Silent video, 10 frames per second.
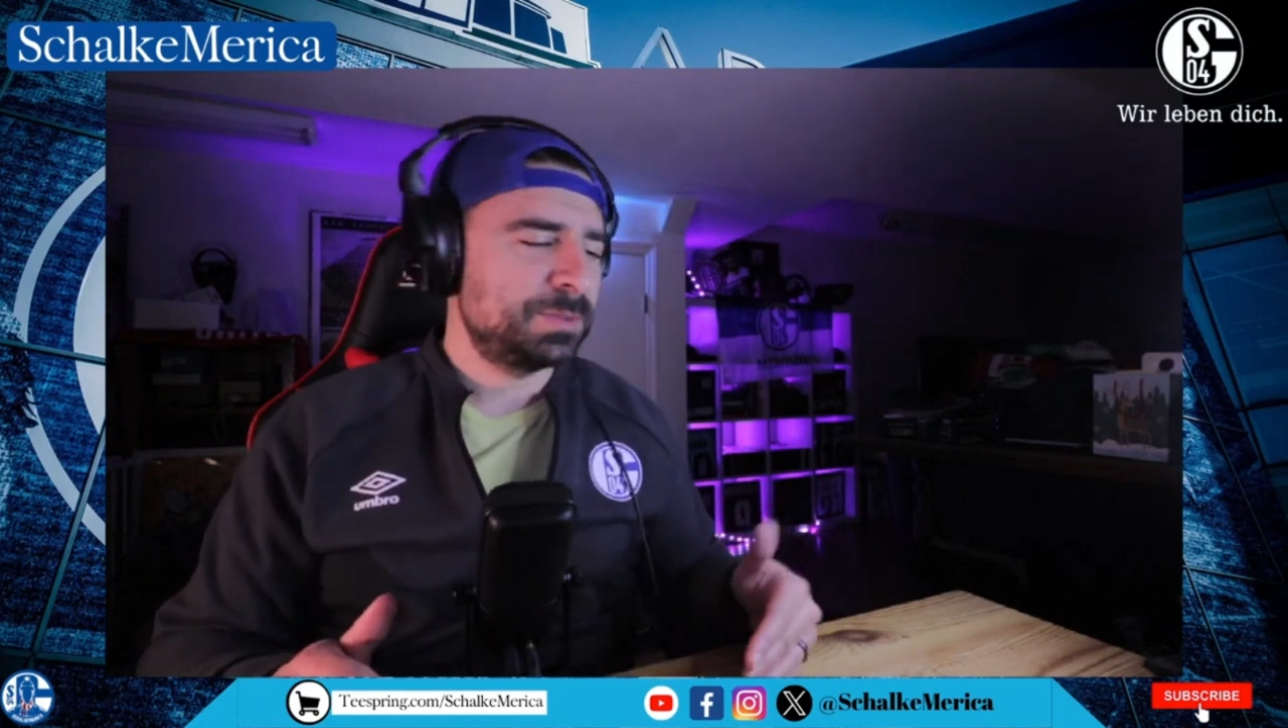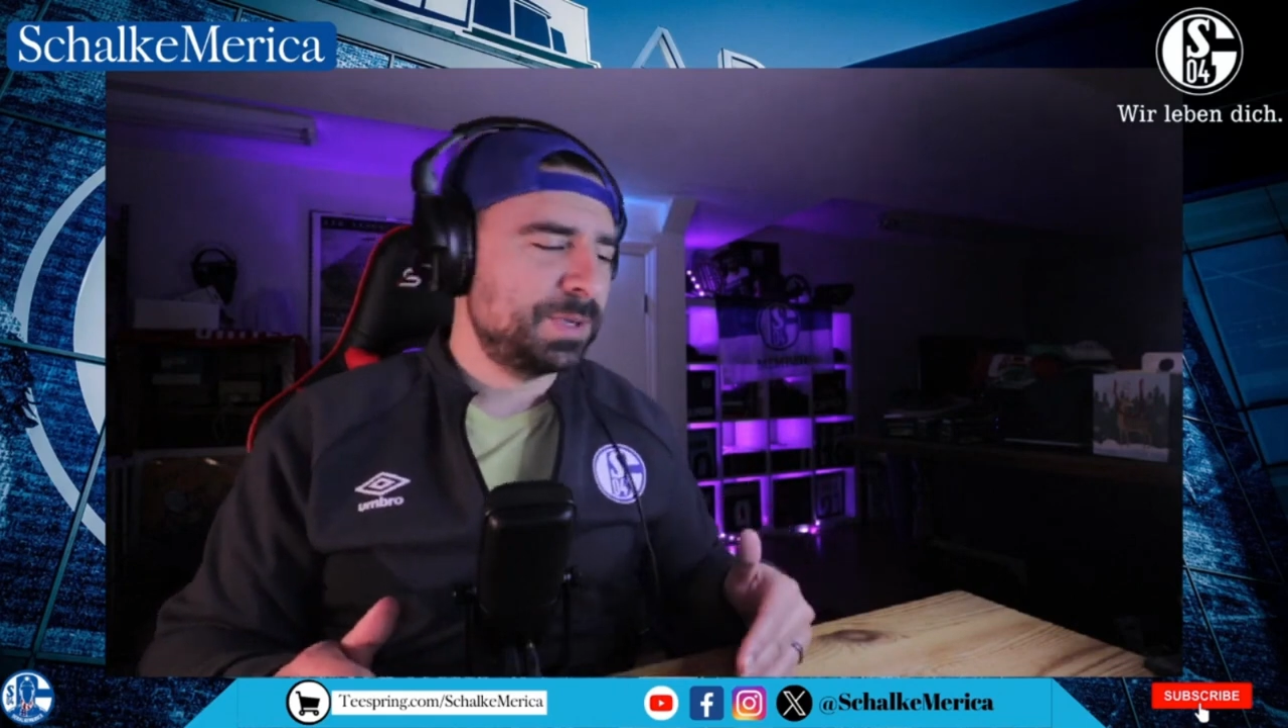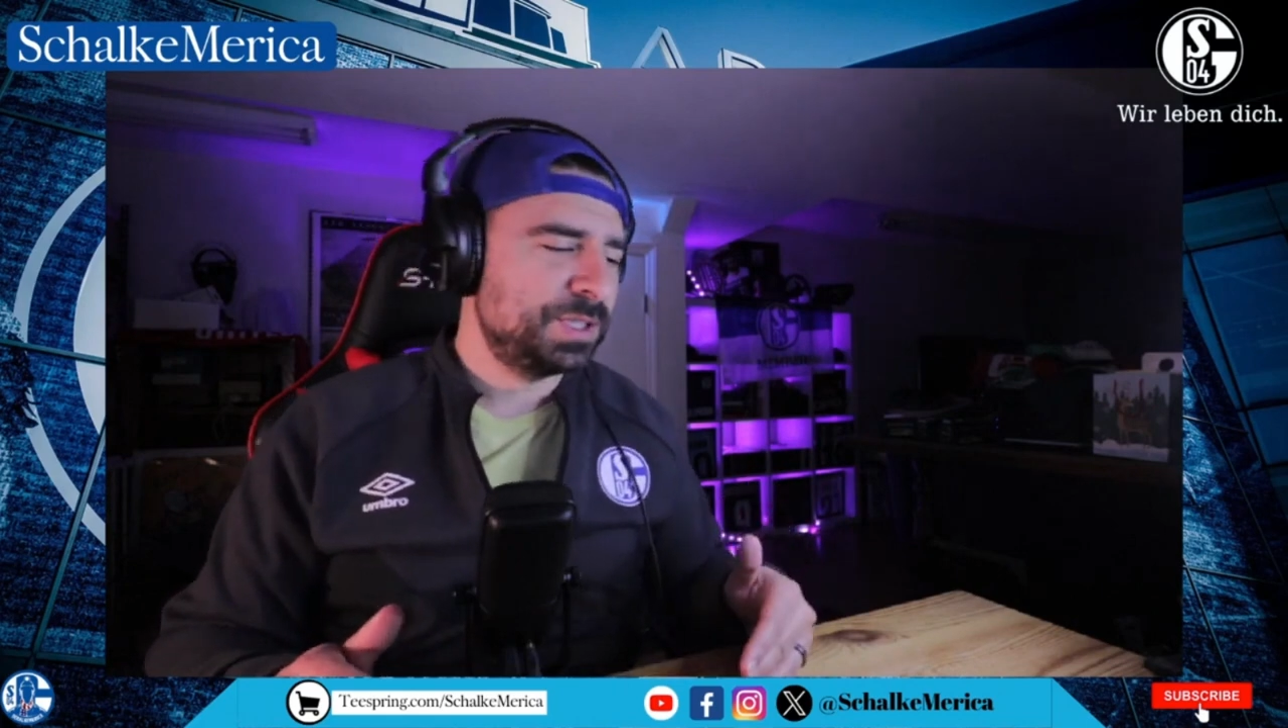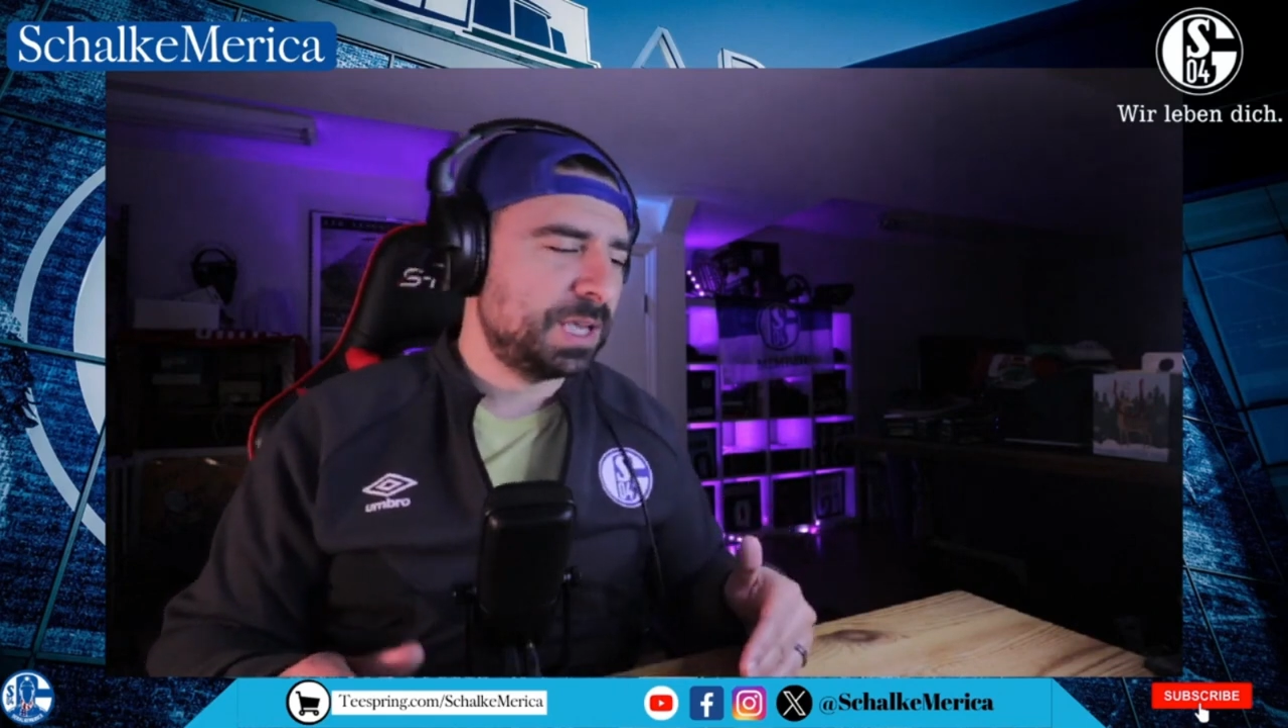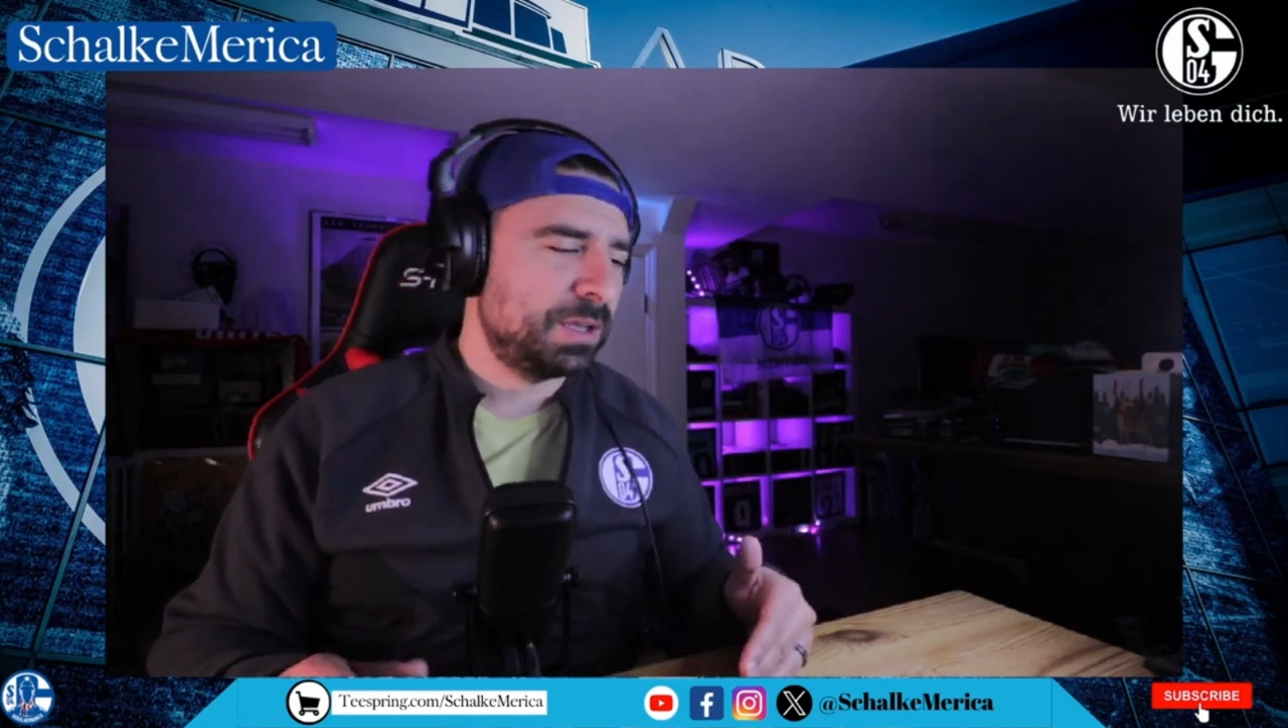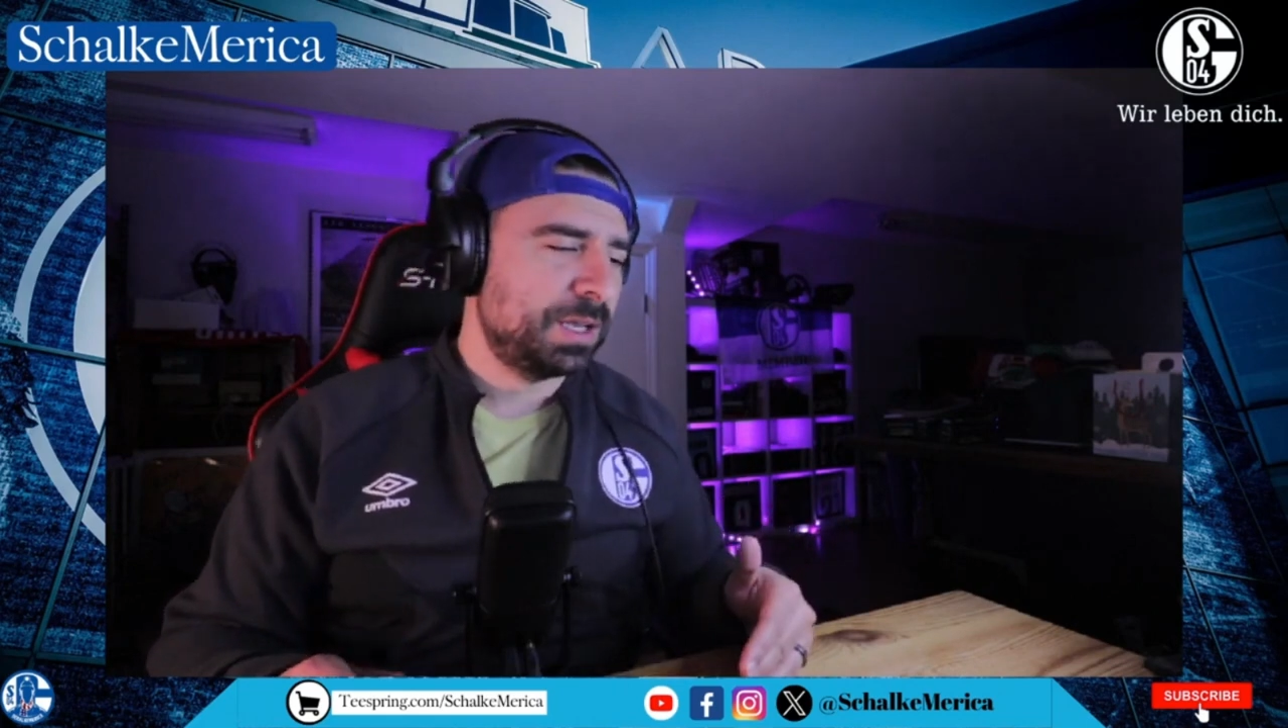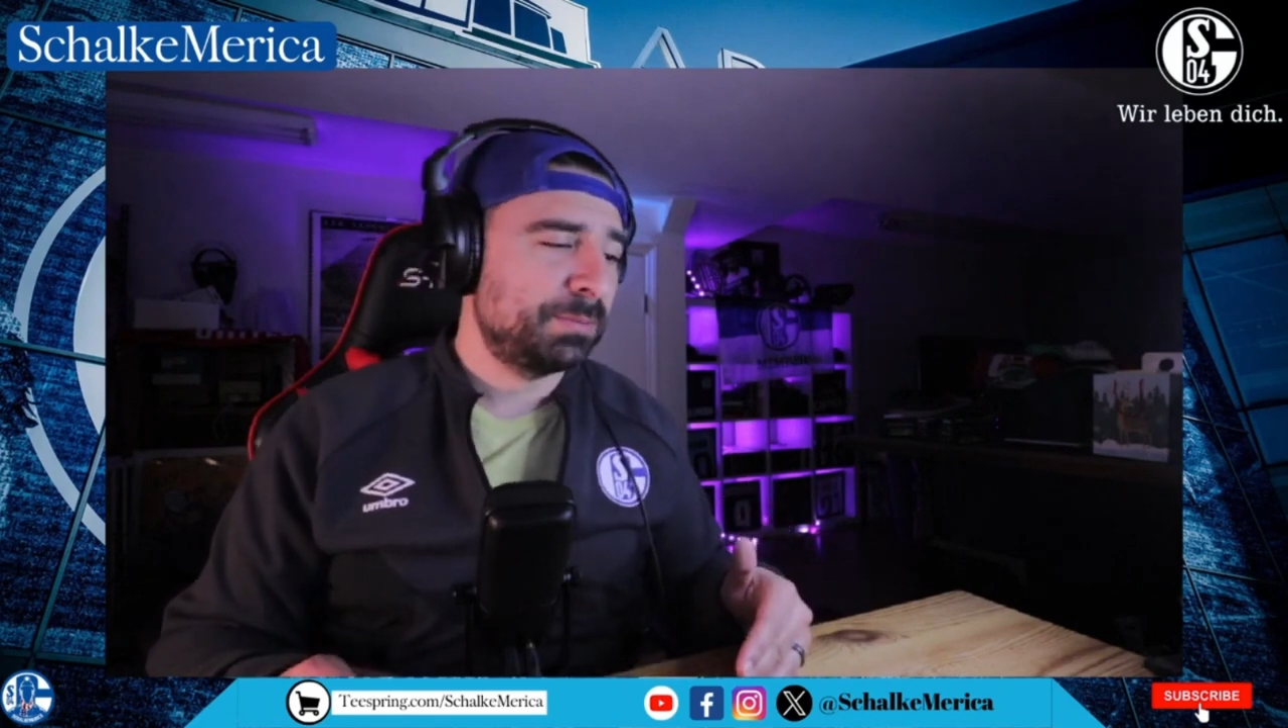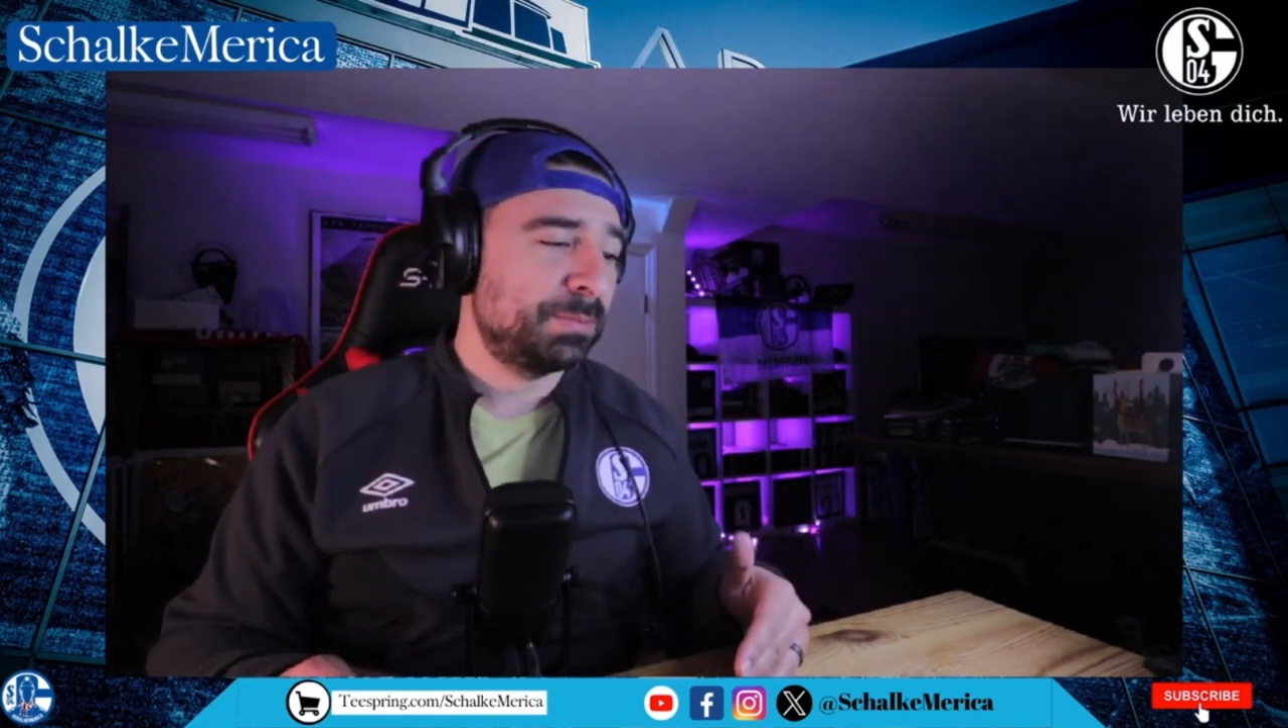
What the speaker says: mentioned how, like,